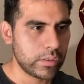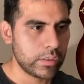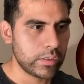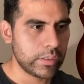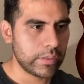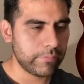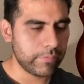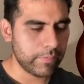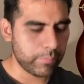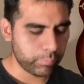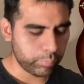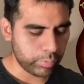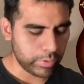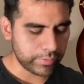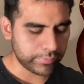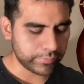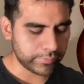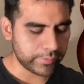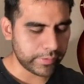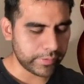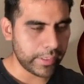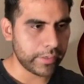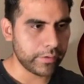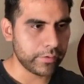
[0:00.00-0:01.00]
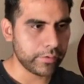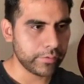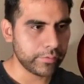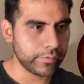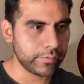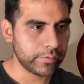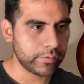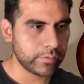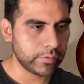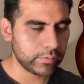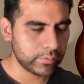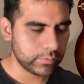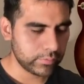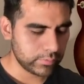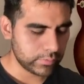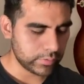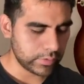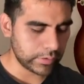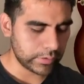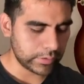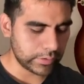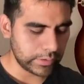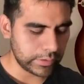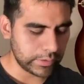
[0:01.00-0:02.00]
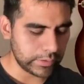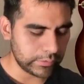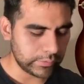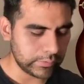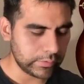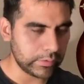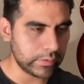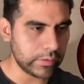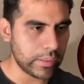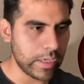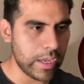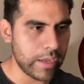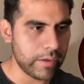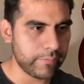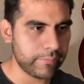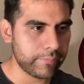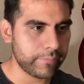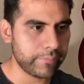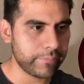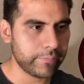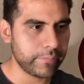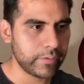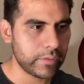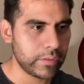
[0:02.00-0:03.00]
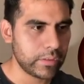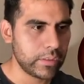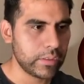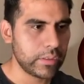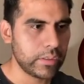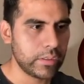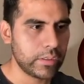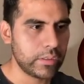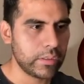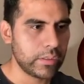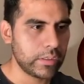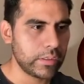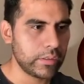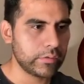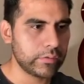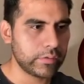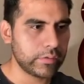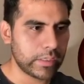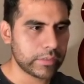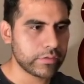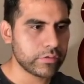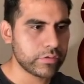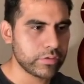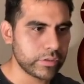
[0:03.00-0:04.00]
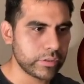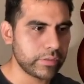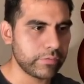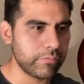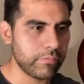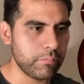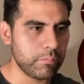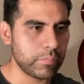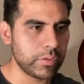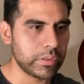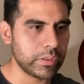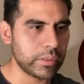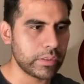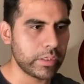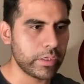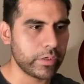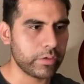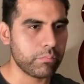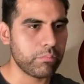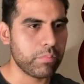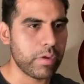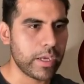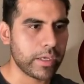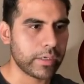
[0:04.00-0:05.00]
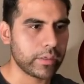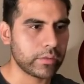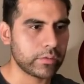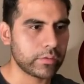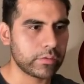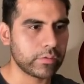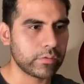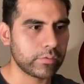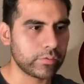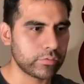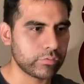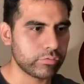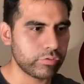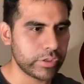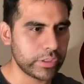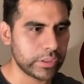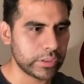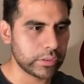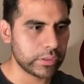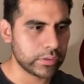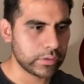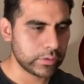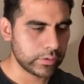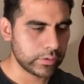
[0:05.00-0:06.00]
If I press letters like E, T, F, it's actually giving me the letter back to string.